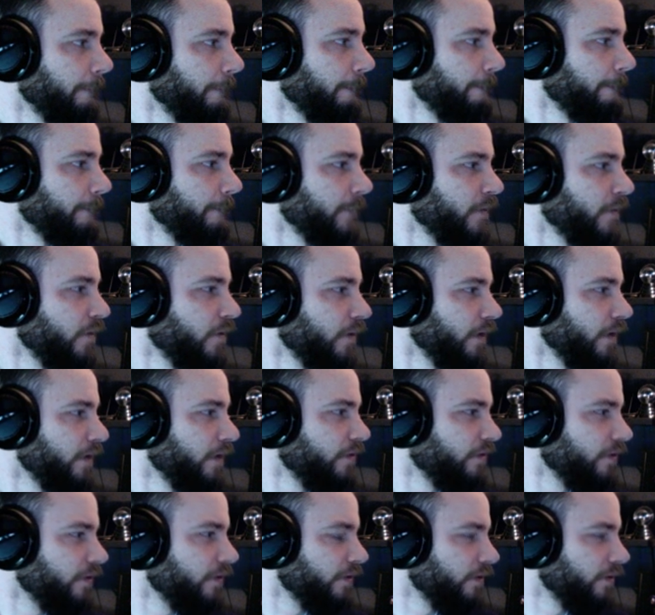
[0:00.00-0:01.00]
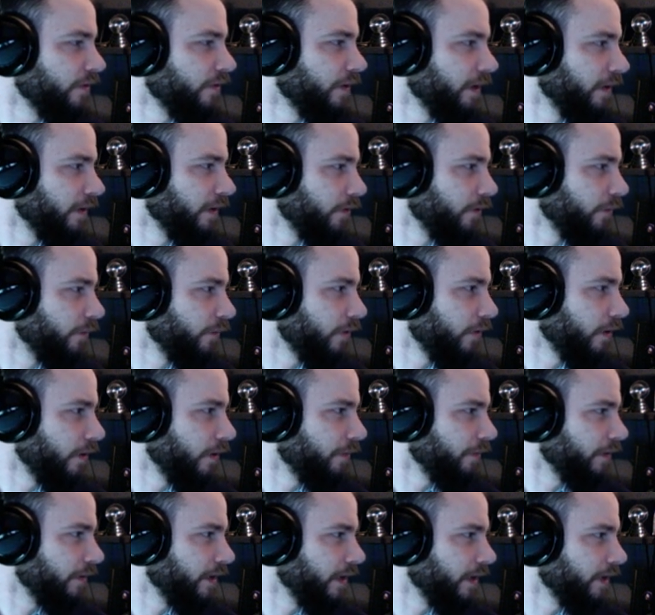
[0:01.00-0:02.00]
Okay, still can't read
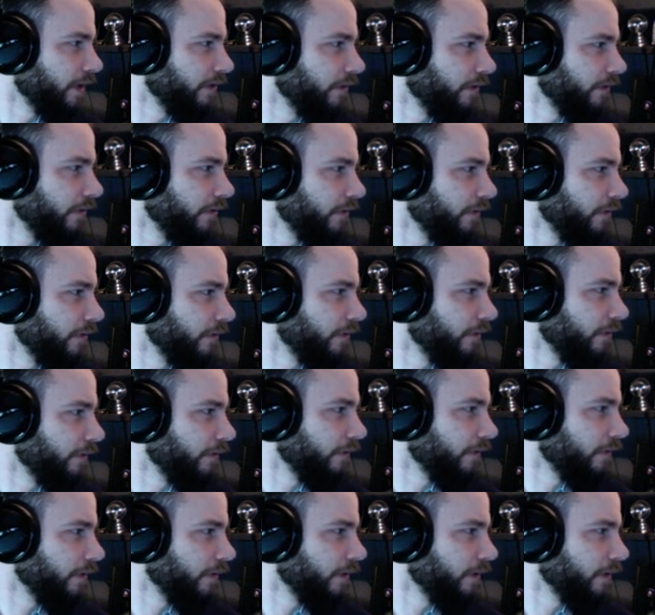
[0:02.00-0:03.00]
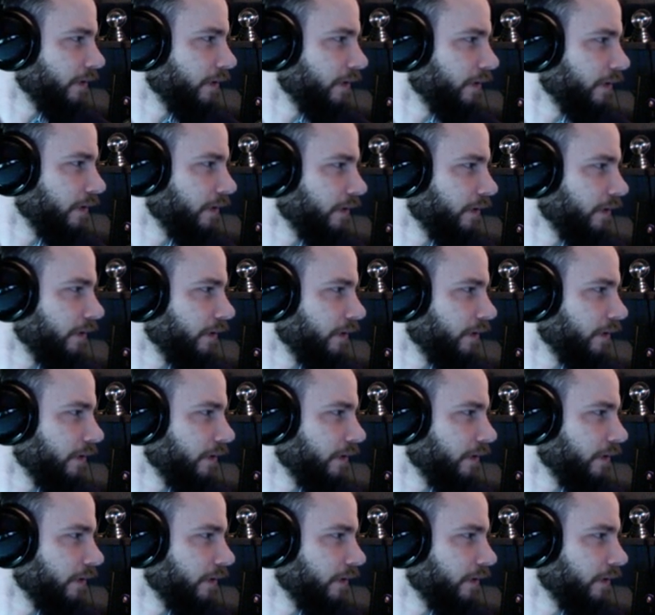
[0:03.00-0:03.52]
property edges undefined.